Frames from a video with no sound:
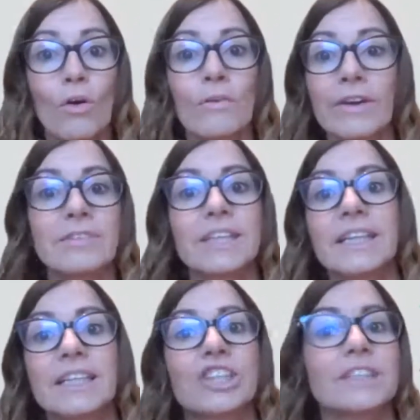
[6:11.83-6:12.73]
or even an
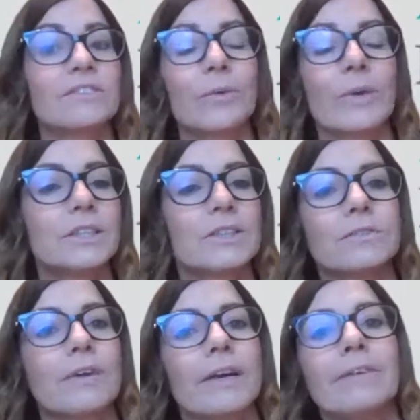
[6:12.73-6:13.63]
exchange of
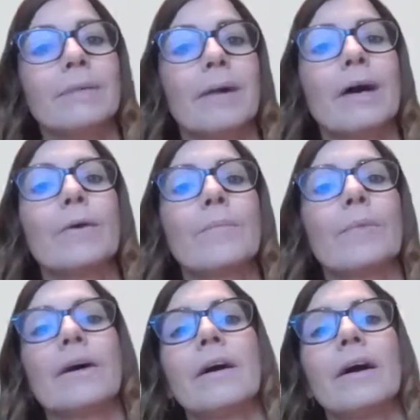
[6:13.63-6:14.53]
questions via email.
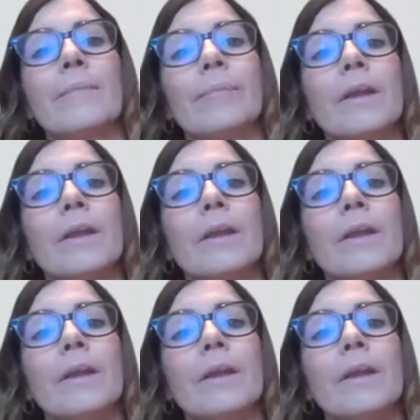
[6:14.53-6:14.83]
But